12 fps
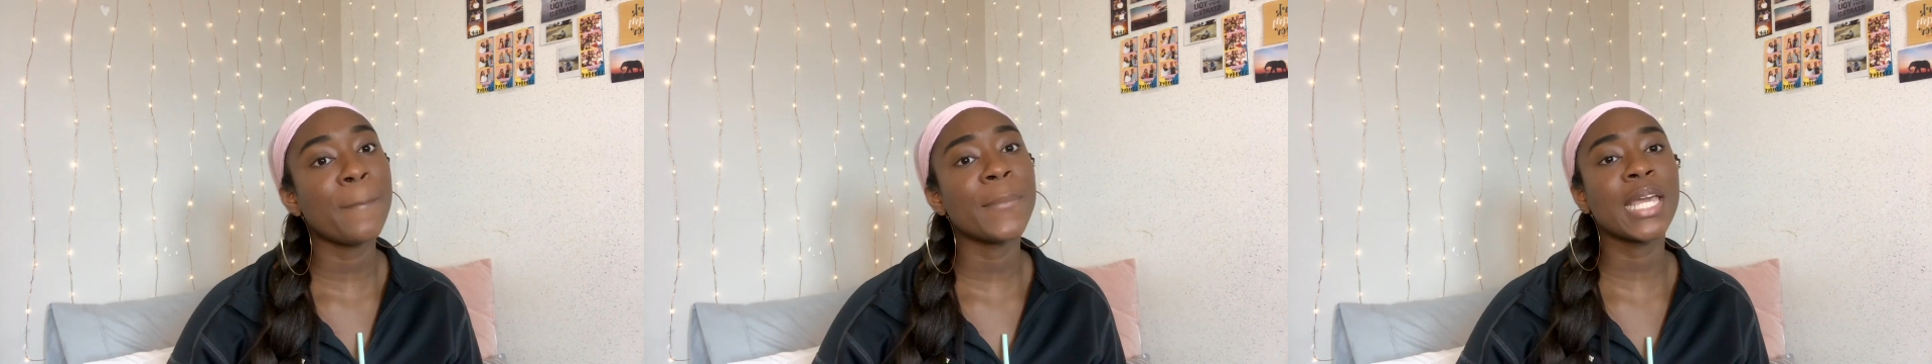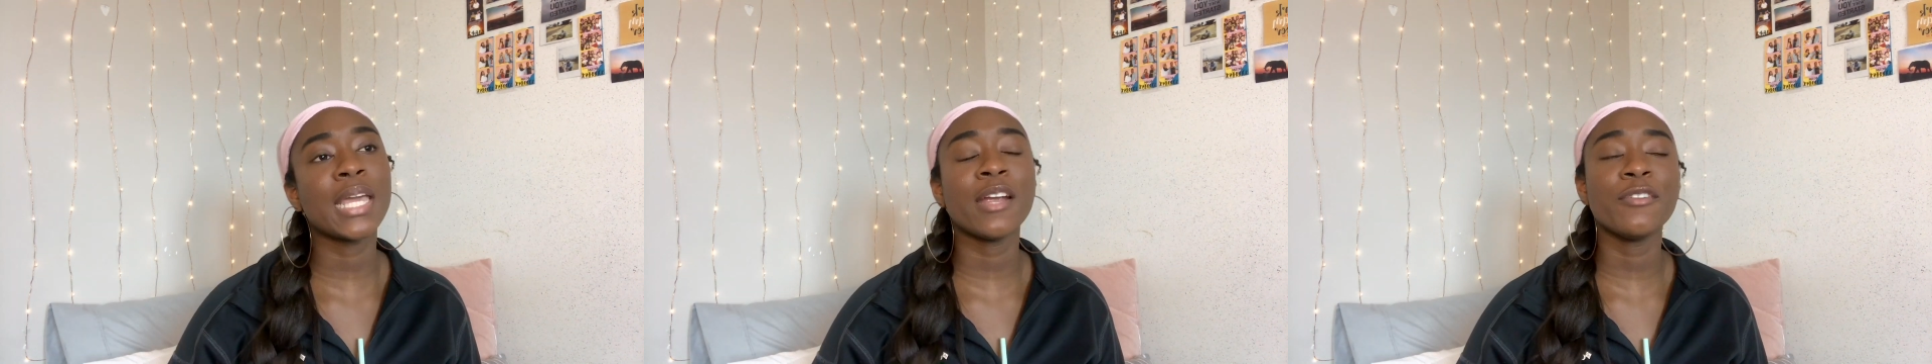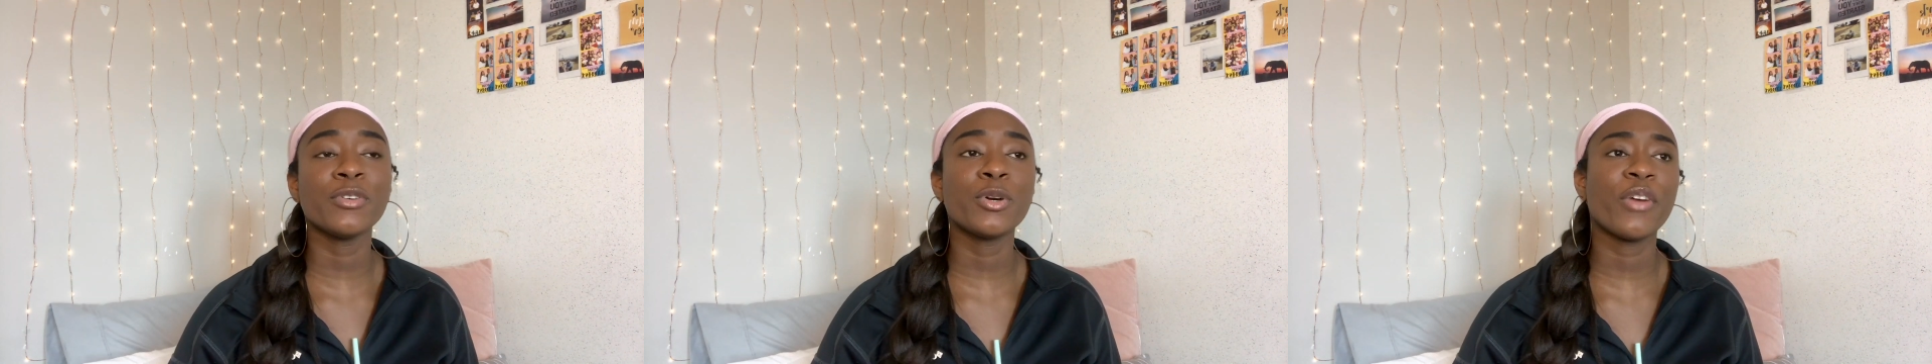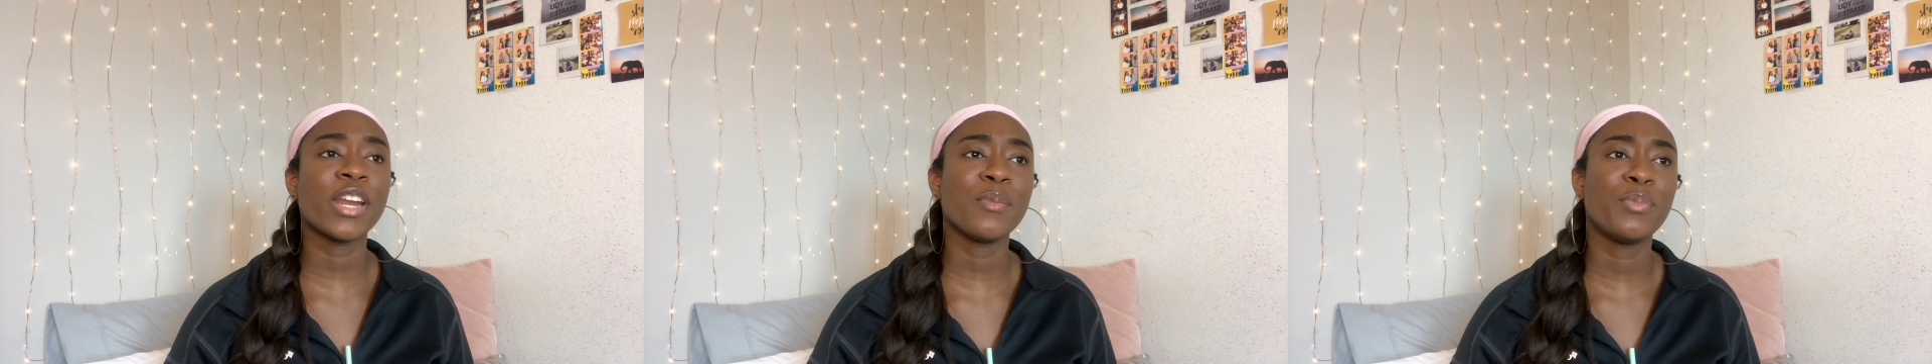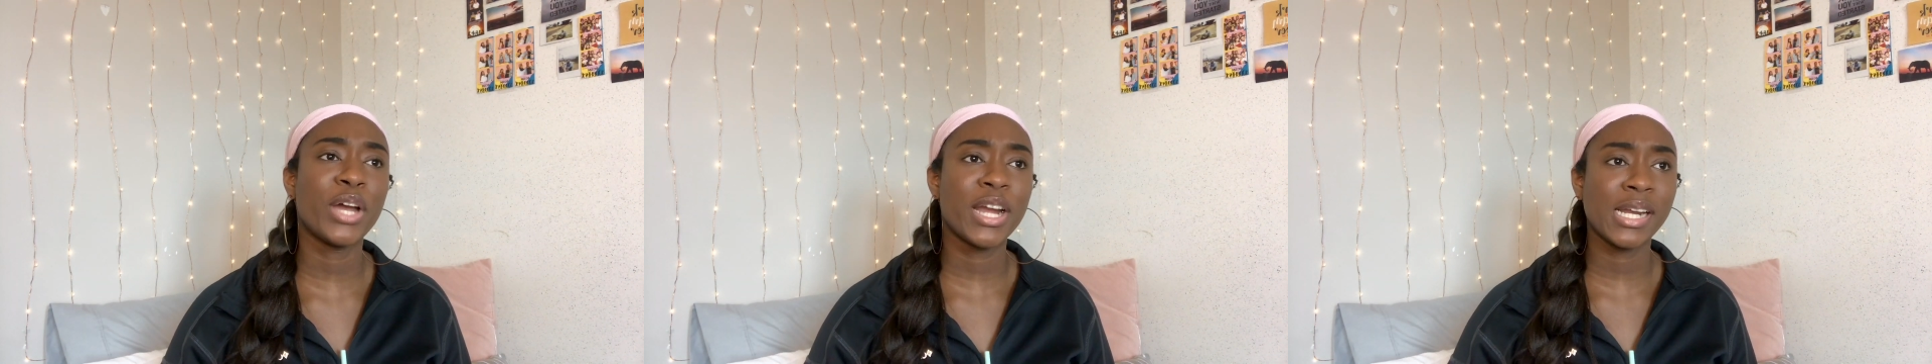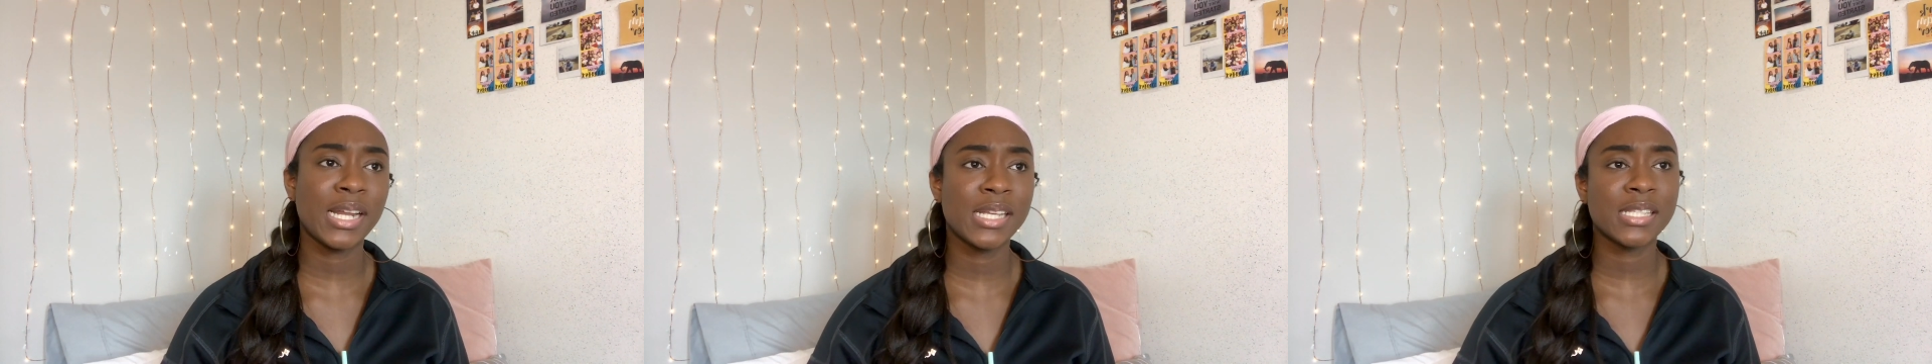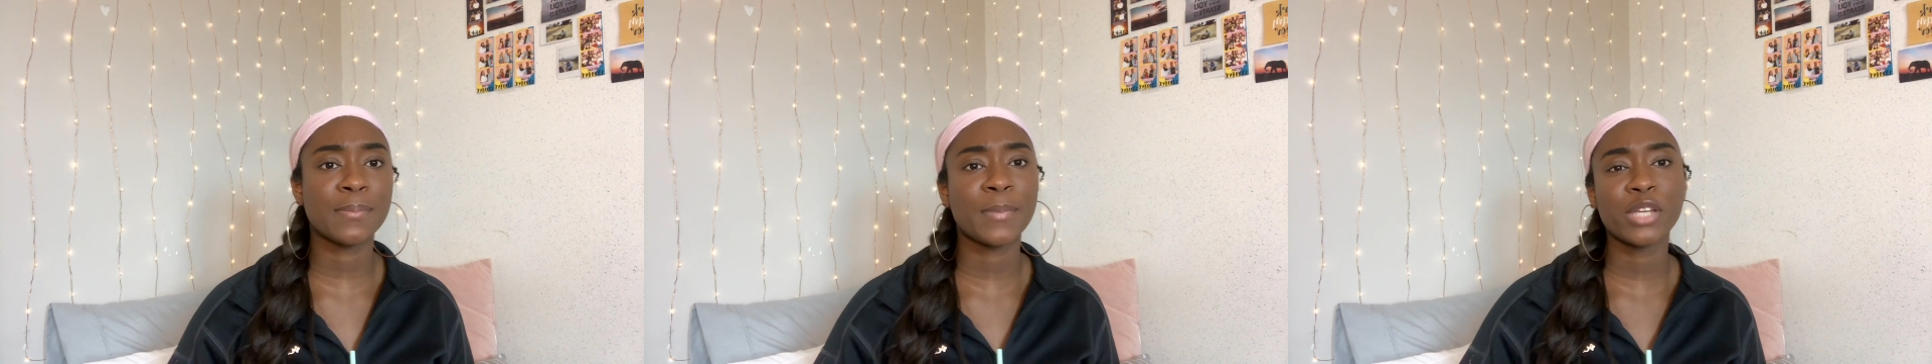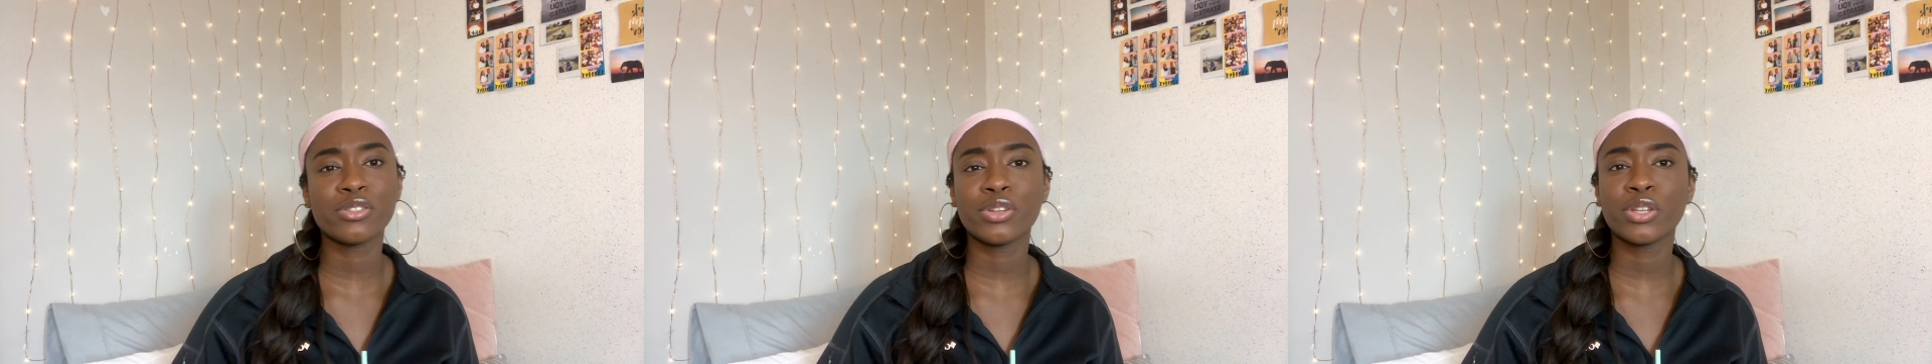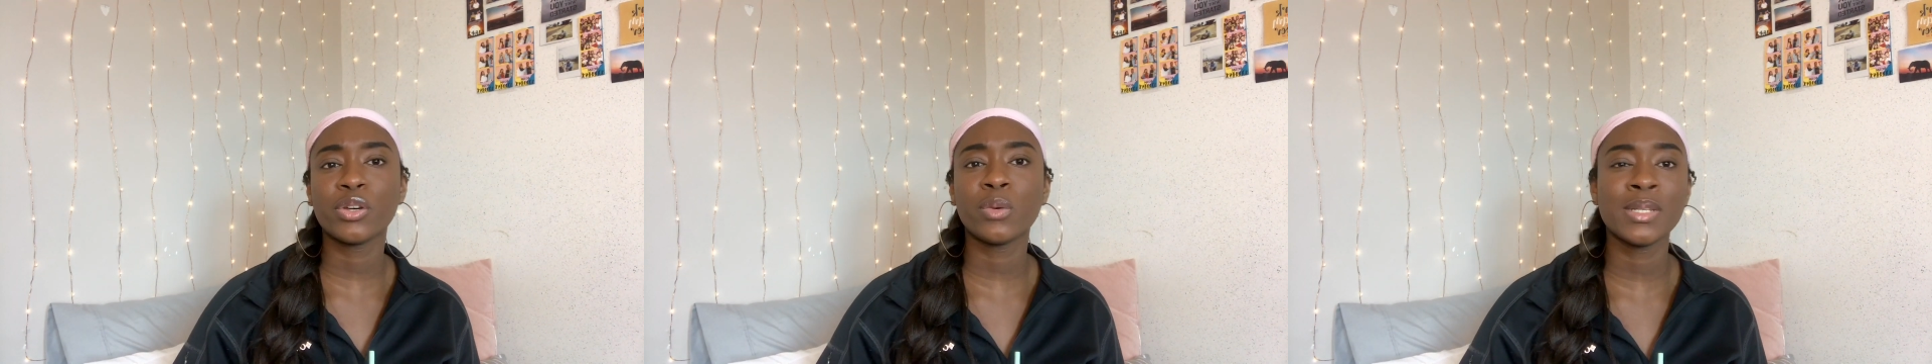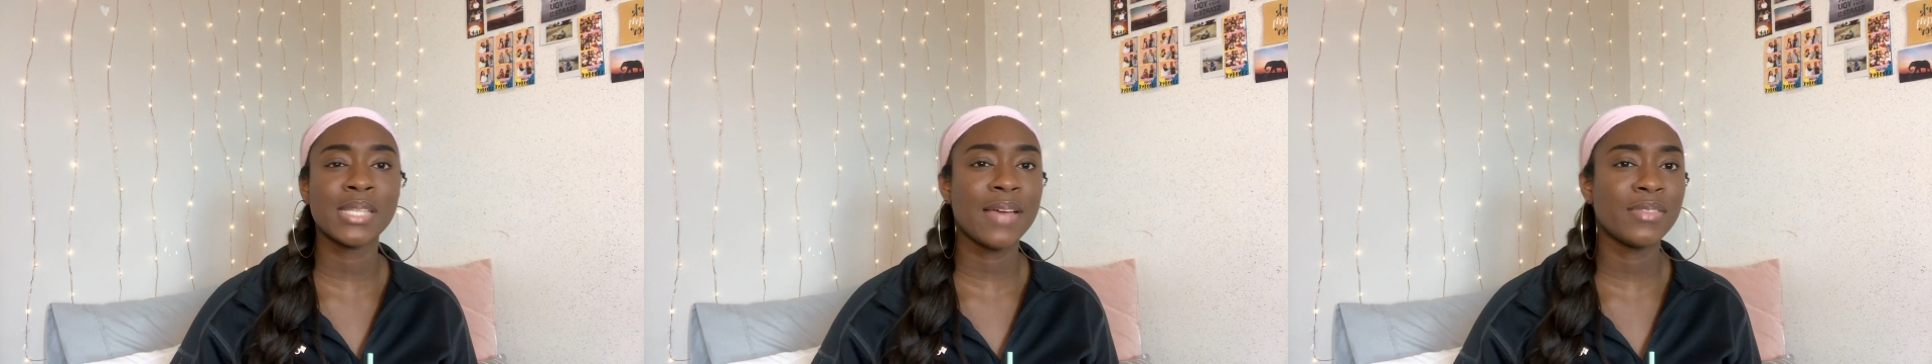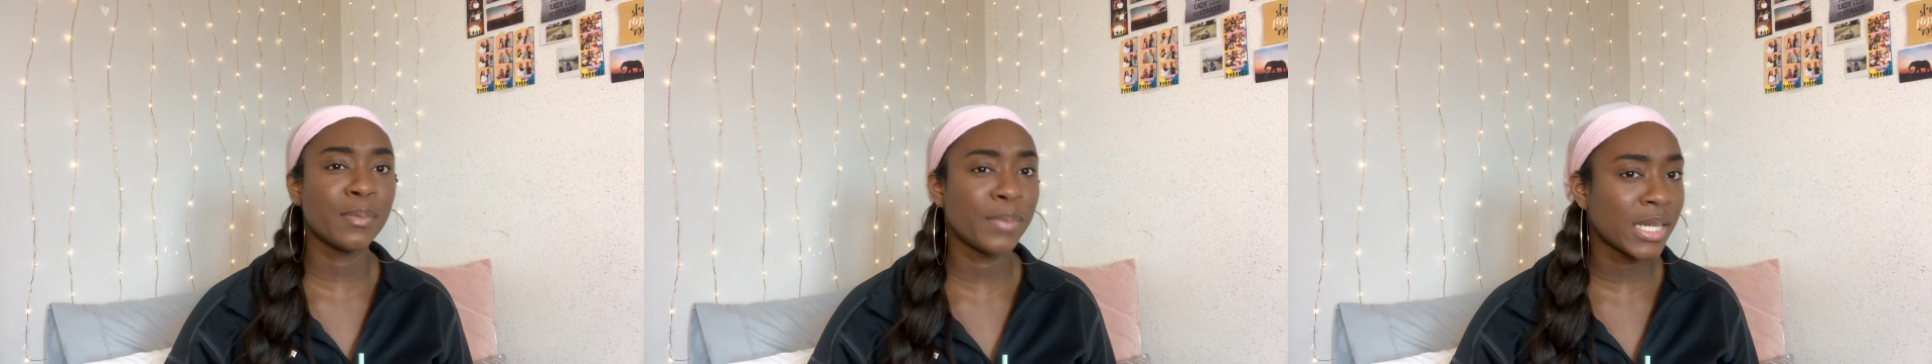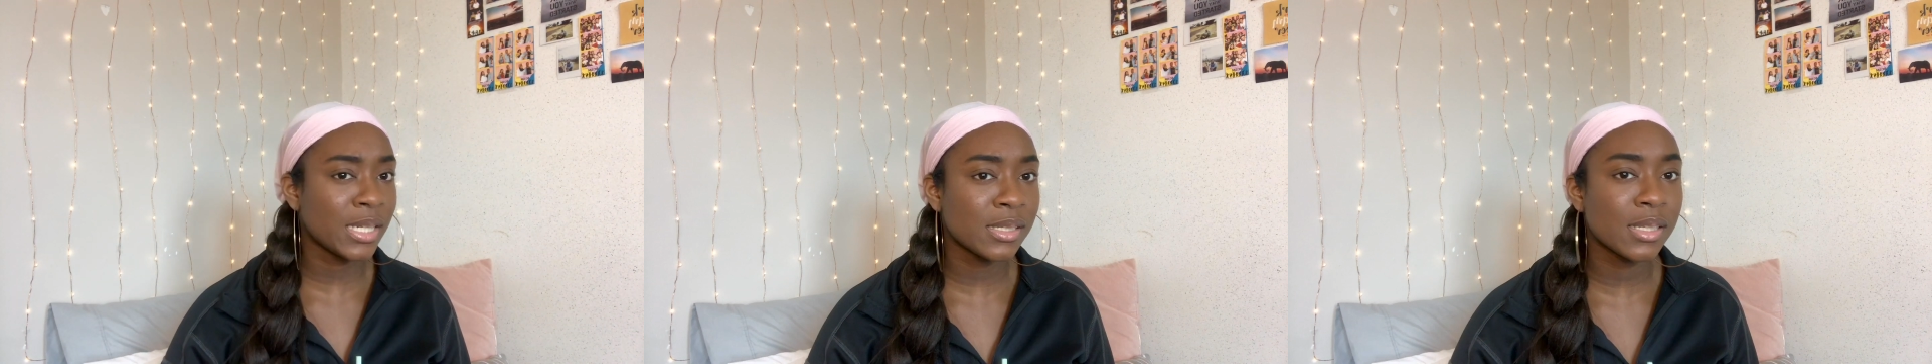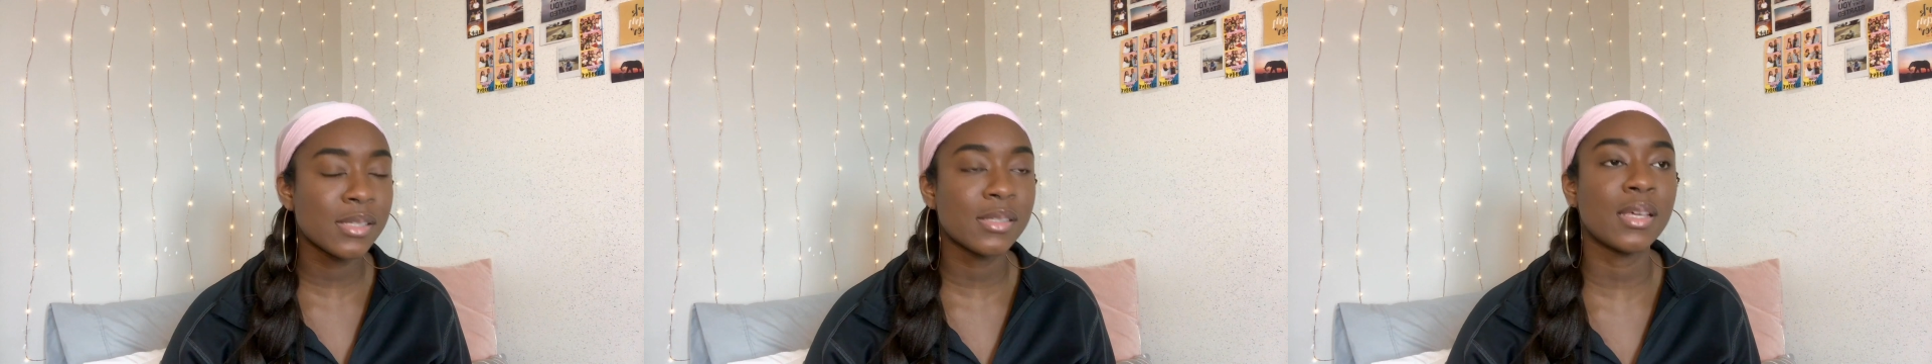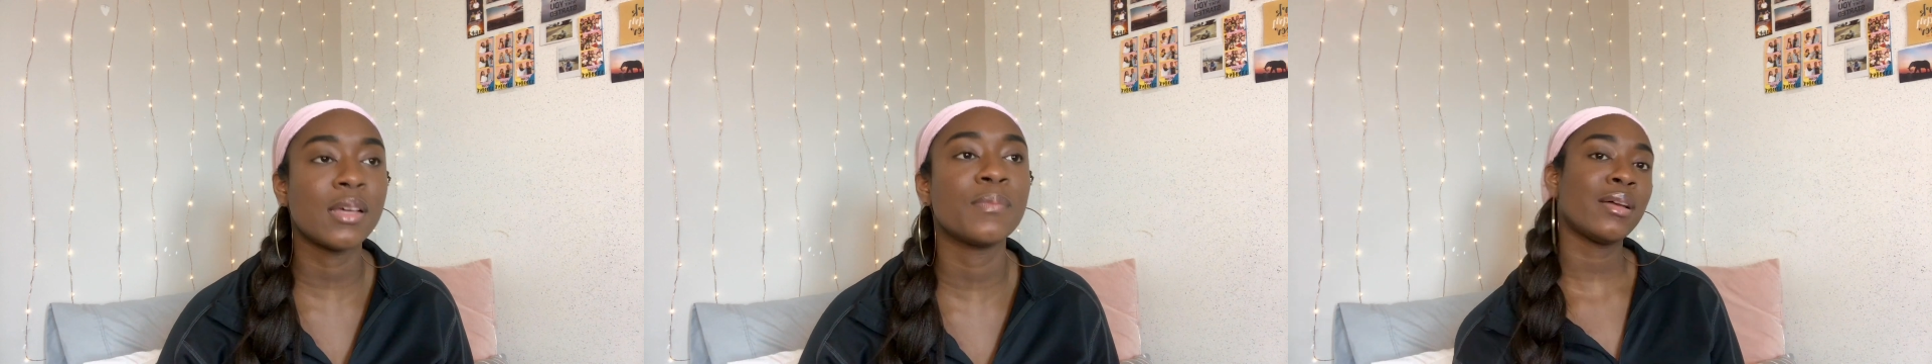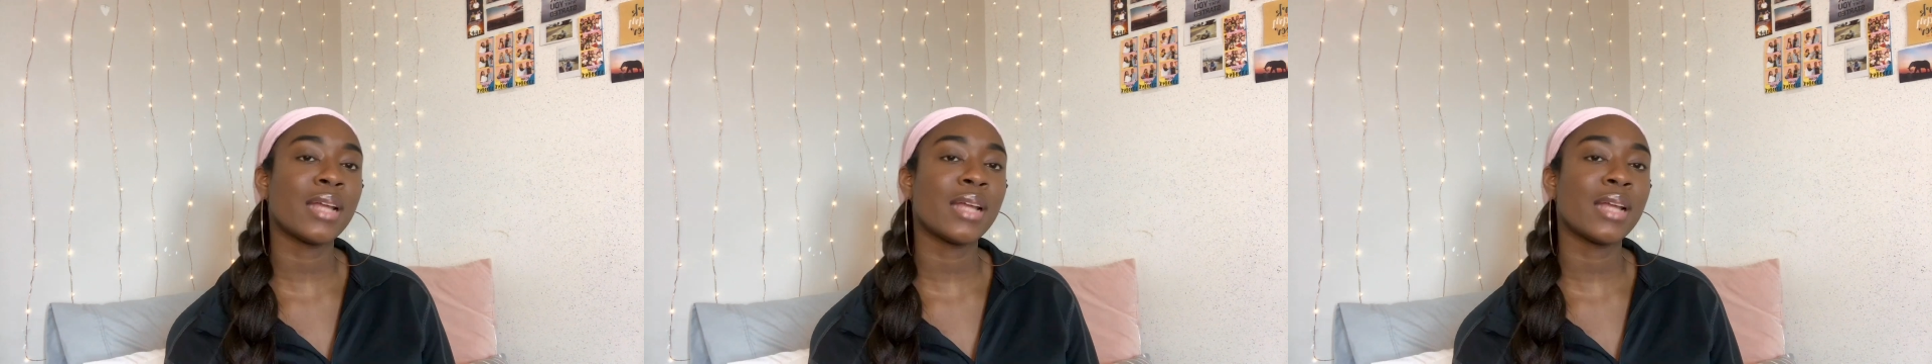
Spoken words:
Be careful going to parties. Make sure you always have the buddy system.